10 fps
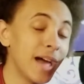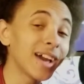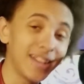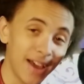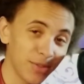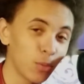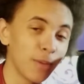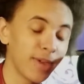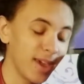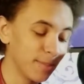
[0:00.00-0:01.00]
not gonna have the
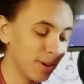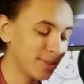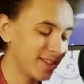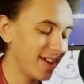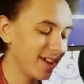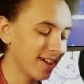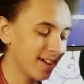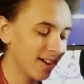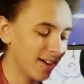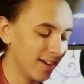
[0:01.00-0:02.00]
webcam up today.
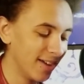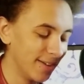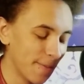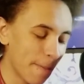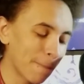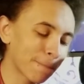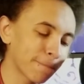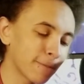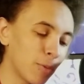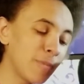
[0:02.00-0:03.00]
The
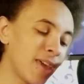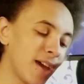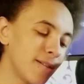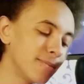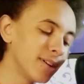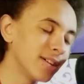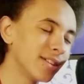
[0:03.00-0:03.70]
webcam,